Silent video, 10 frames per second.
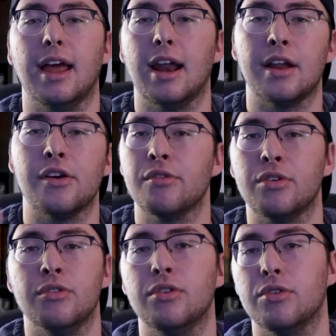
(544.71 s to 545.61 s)
and I know
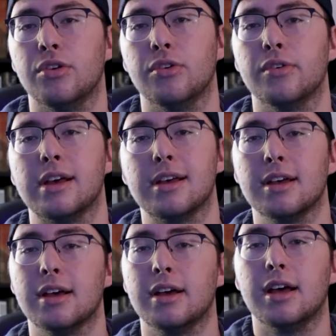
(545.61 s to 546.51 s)
you do too.
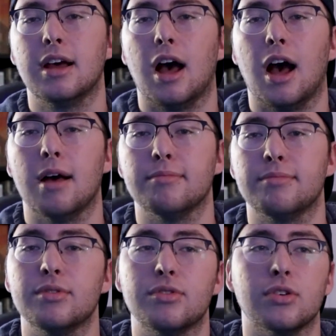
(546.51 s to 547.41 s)

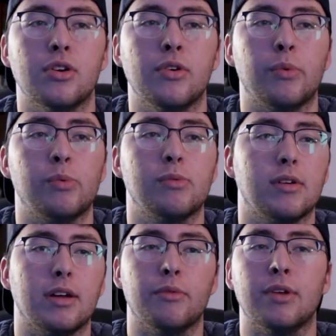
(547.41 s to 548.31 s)
So
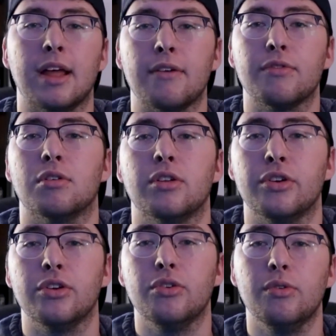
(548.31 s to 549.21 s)
without further
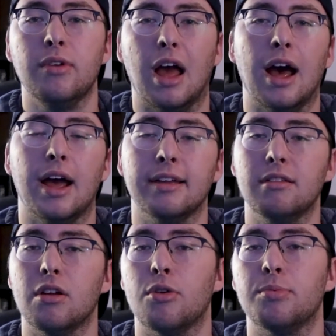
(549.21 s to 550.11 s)
ado, I
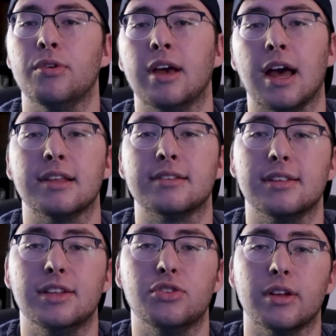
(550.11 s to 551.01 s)
hope you guys
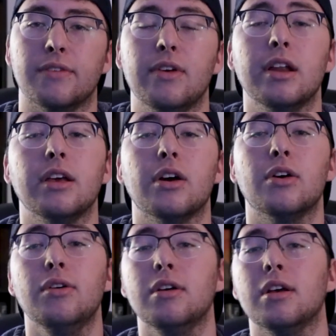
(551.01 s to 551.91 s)
enjoyed the
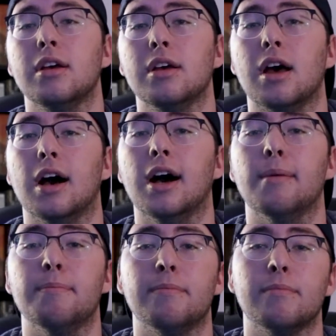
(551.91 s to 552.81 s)
video.
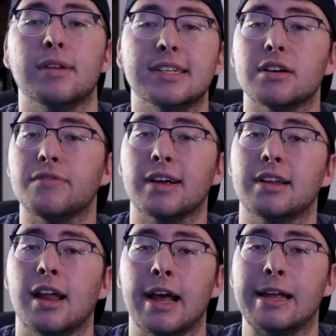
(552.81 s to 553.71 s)
Please don't forget
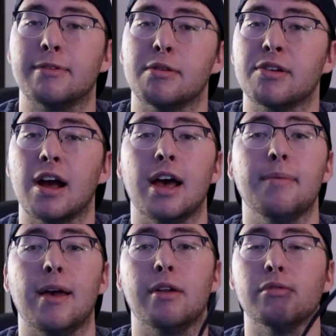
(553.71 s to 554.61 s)
to like and subscribe,
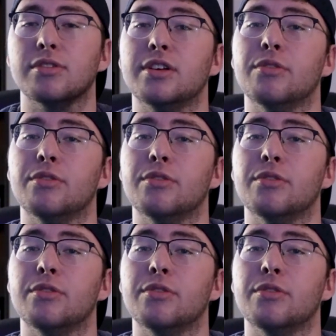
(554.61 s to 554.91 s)
and we'll see you